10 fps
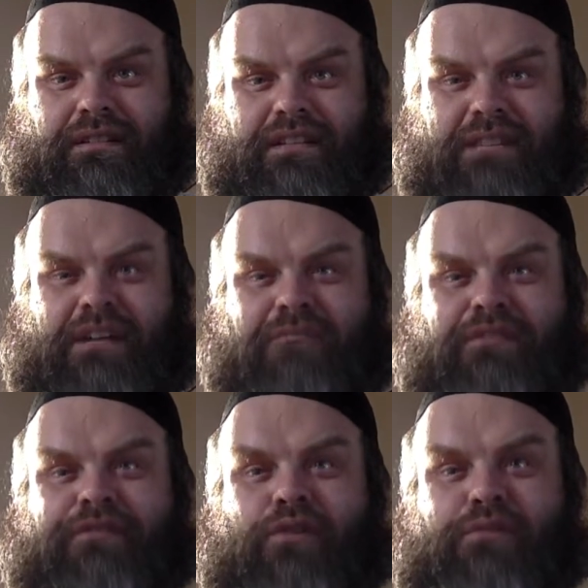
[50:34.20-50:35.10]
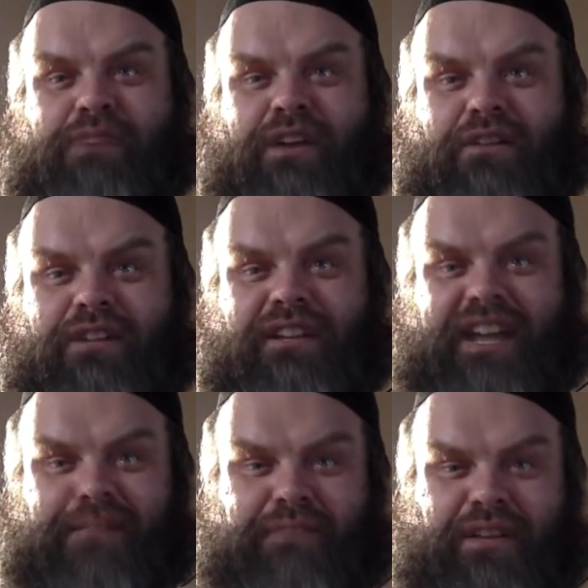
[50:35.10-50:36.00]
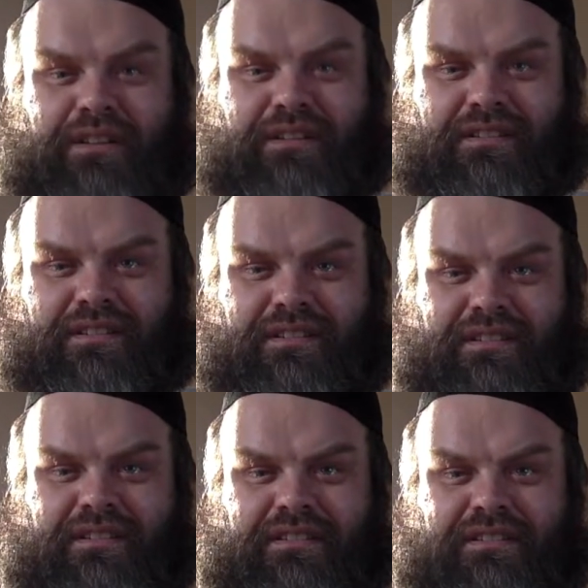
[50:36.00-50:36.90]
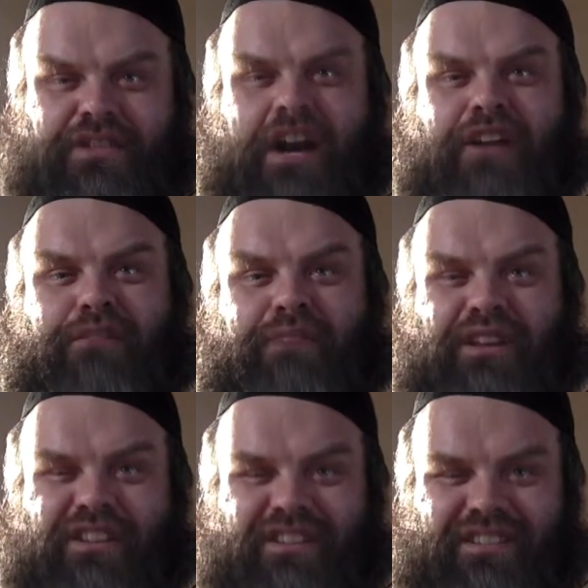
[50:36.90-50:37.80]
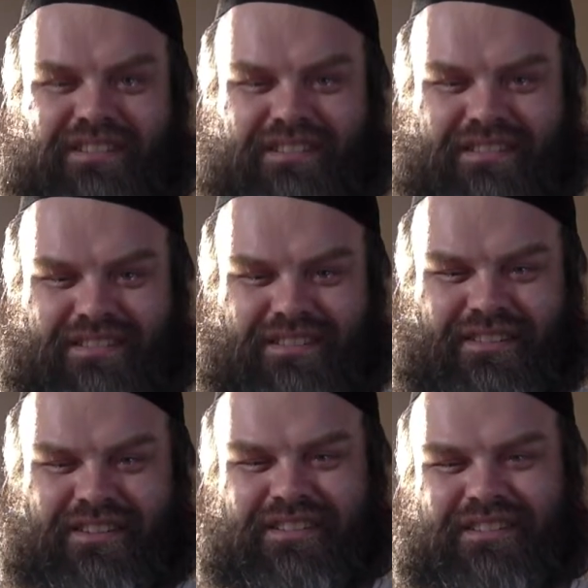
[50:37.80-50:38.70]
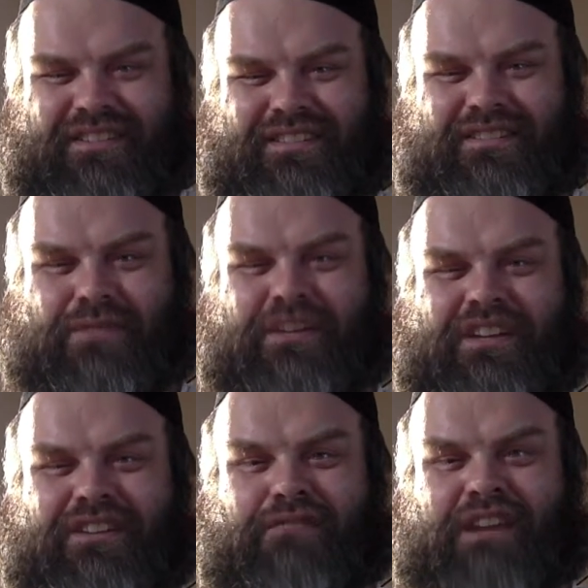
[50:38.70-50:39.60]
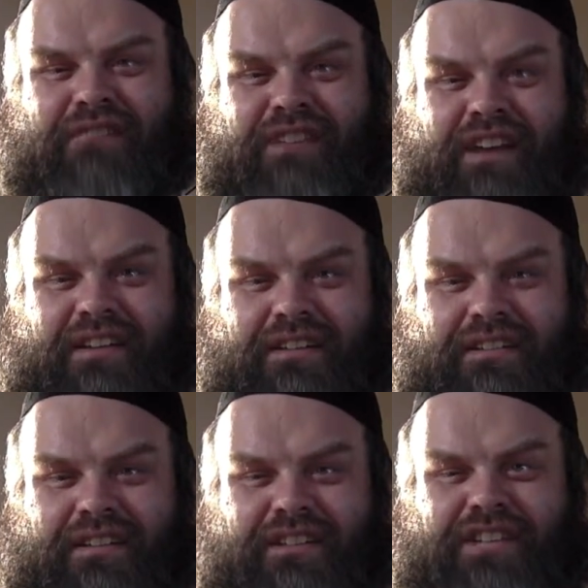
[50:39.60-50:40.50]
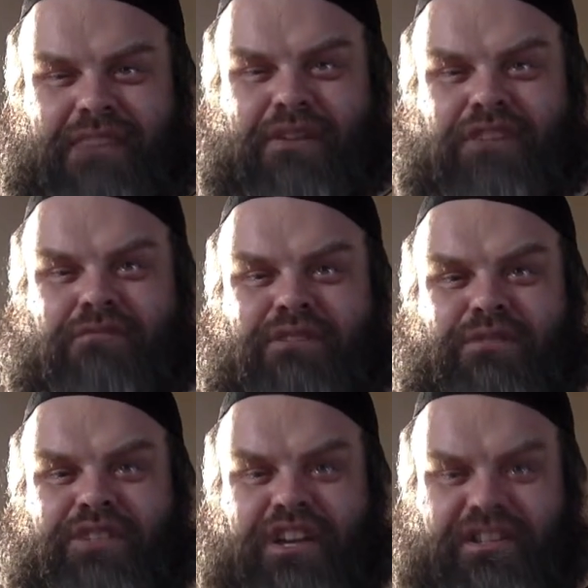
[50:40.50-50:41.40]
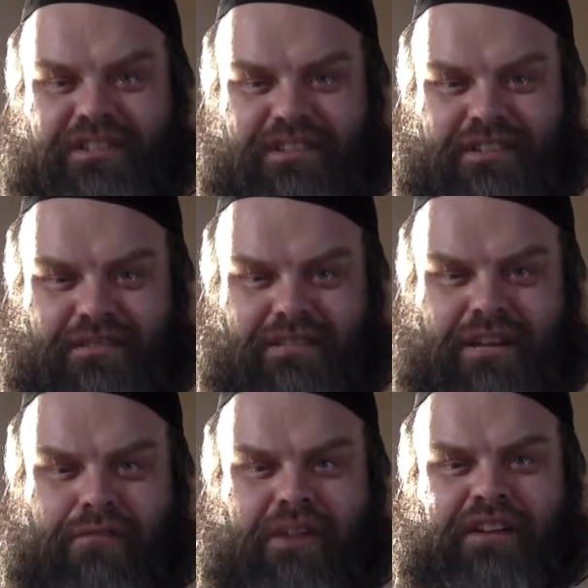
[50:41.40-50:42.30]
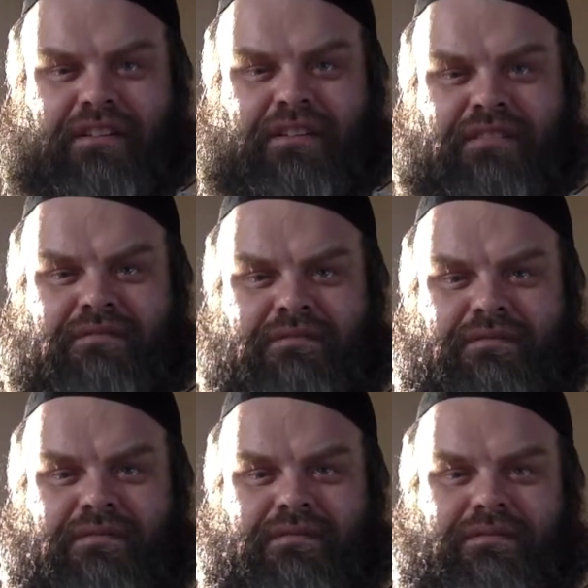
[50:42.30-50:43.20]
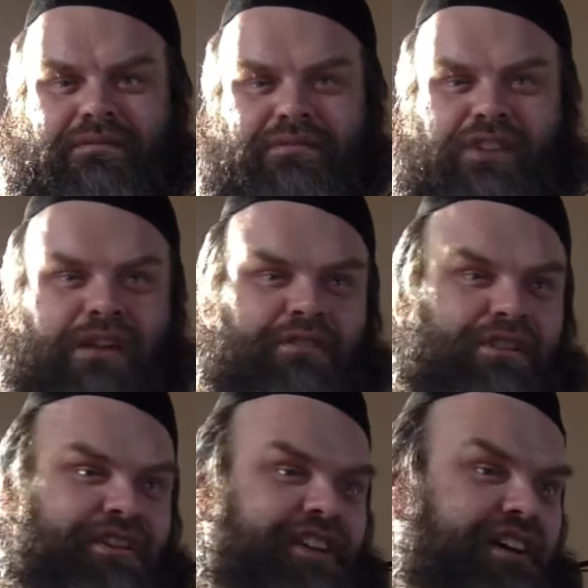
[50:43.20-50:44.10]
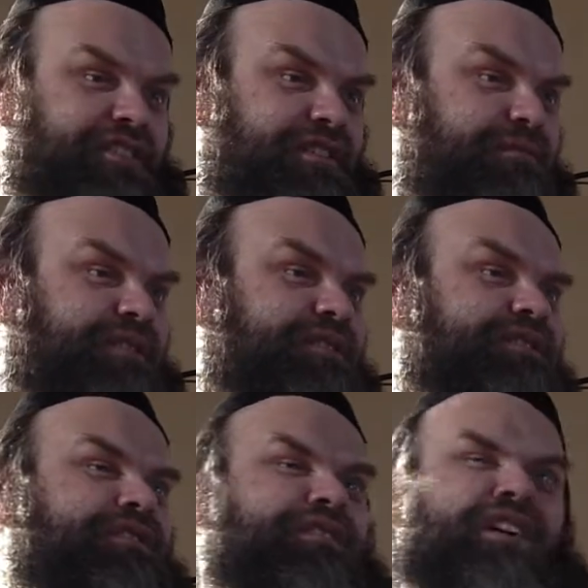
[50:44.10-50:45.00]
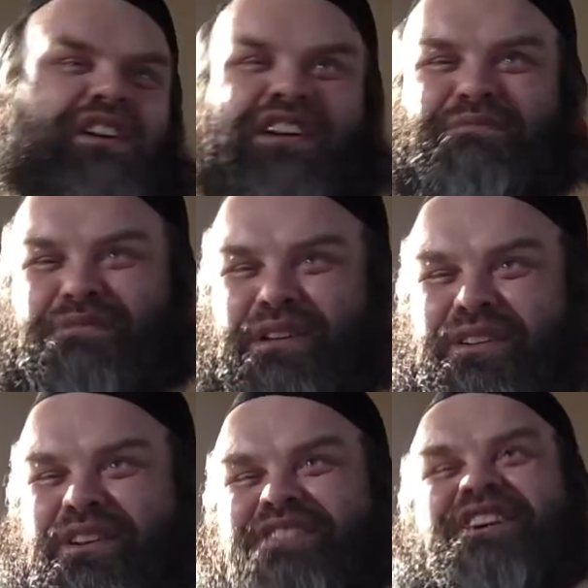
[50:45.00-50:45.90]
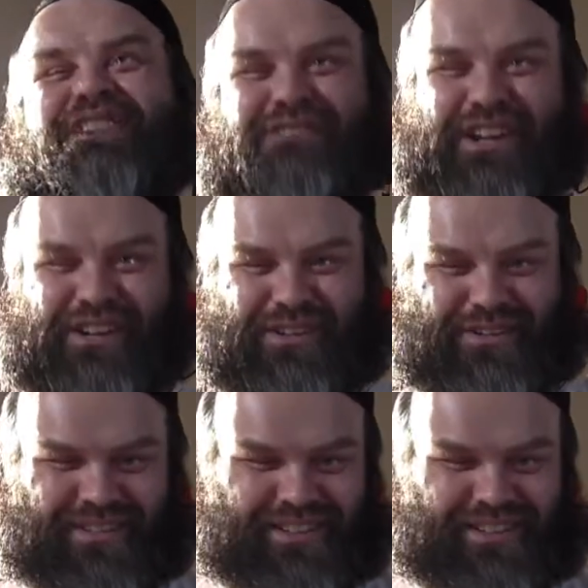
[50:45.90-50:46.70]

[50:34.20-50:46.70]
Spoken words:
They become a phone bill or a light bill, child bill. Right? Don't get in the way of that. And shame on the woman who does, without right. Sorry, I went on a tangent, but I'm a speaker. That's kind of what I do.